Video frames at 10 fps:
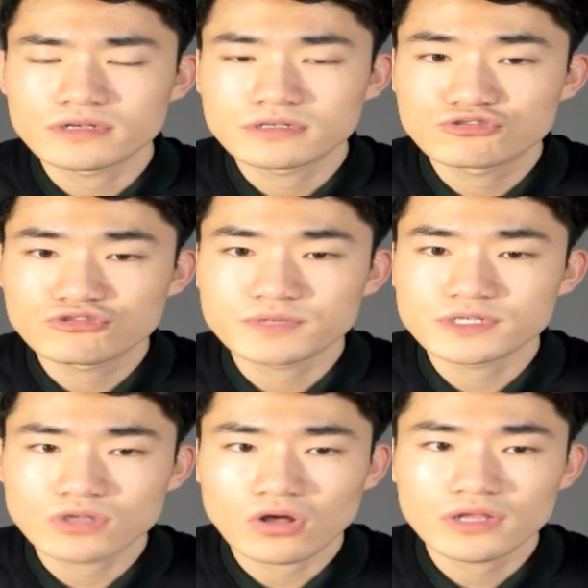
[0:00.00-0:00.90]
super
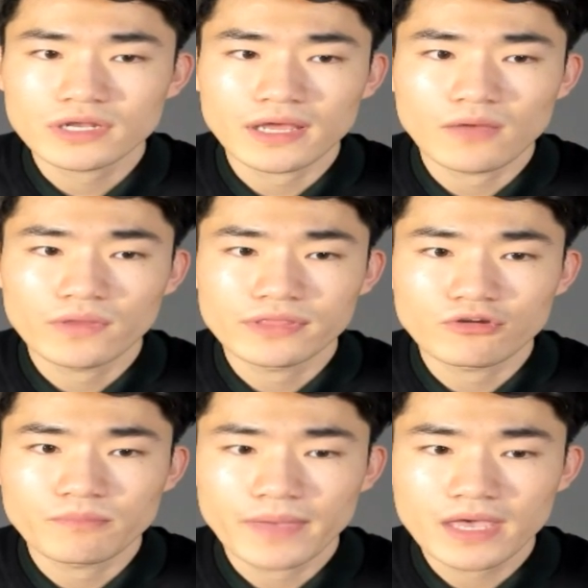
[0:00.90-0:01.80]
solid when
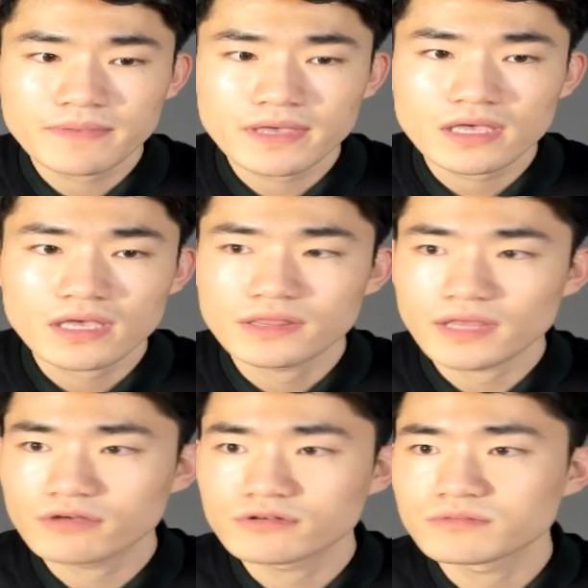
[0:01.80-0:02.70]
they're baby,
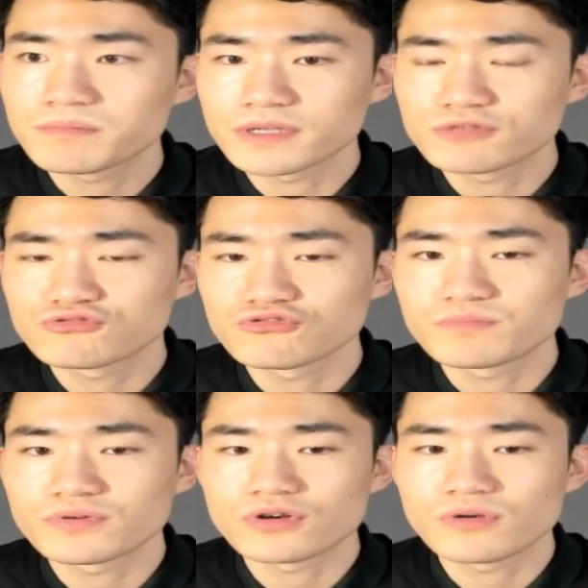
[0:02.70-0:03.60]
they could be
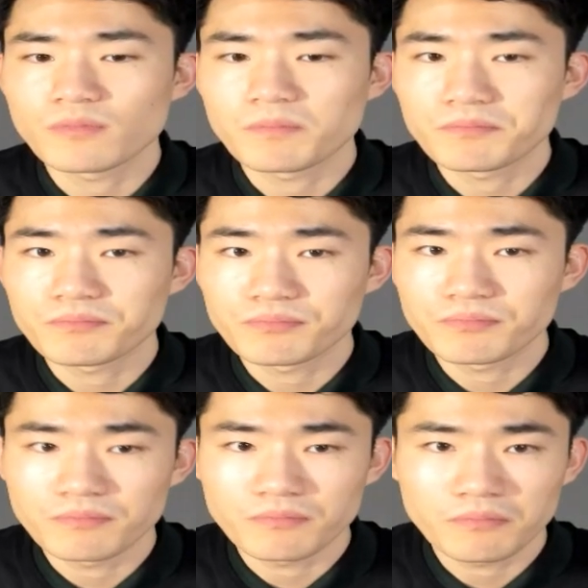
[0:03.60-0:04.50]
super
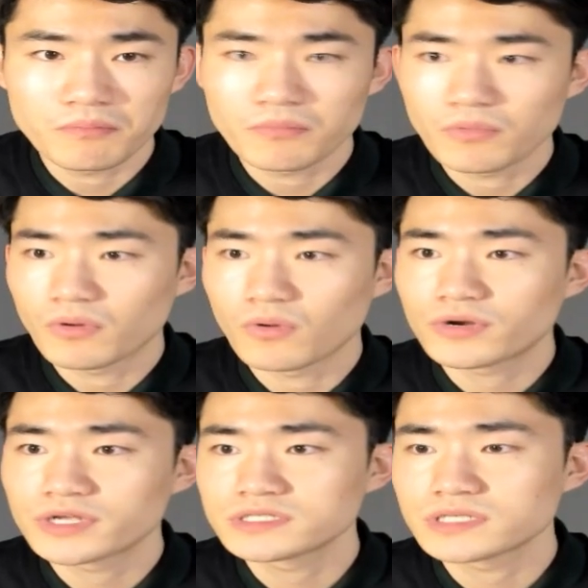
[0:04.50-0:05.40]

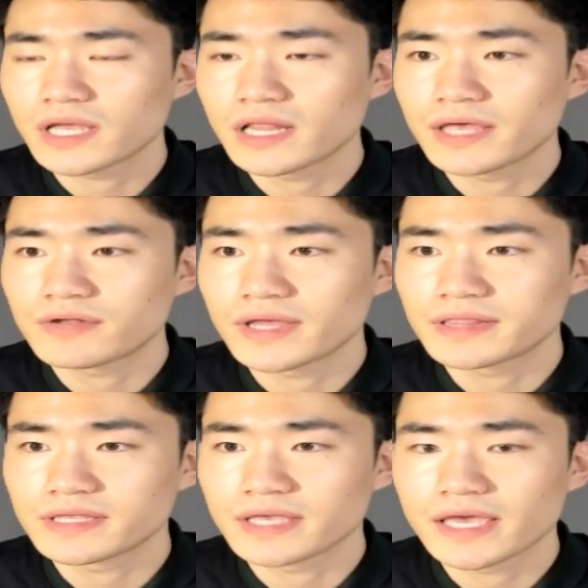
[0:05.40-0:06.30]
orange later
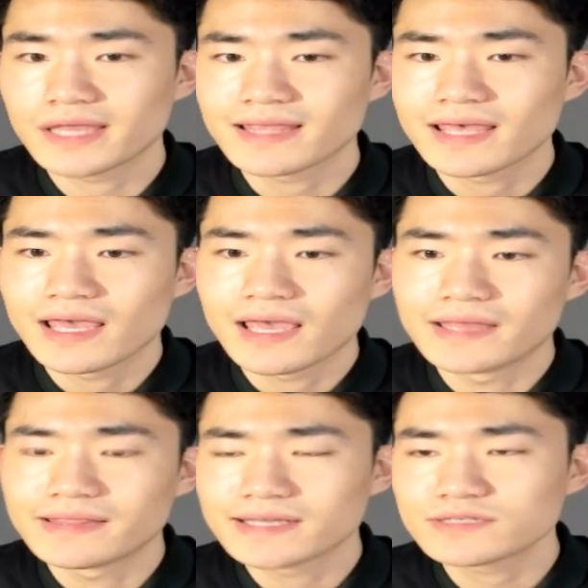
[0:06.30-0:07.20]
at the end.
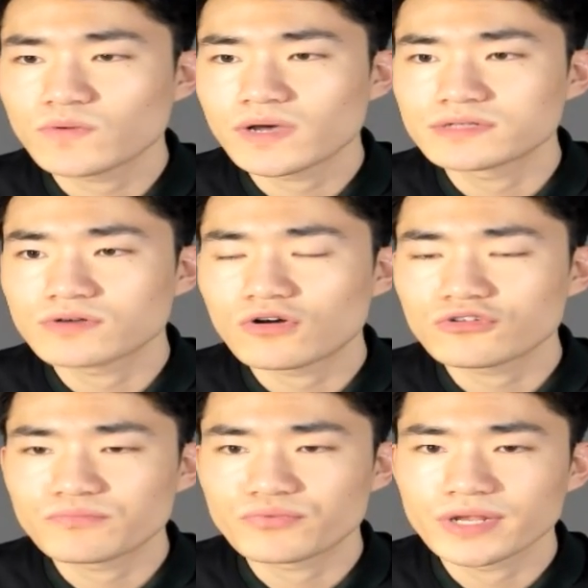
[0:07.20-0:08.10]
And that's why it's hard
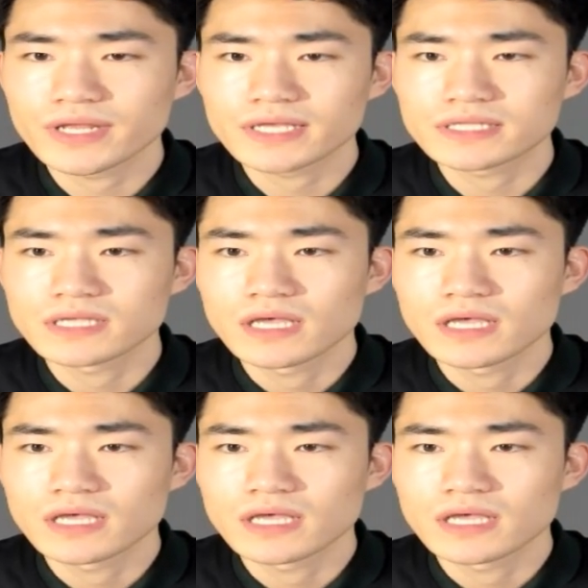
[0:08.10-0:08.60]
to predict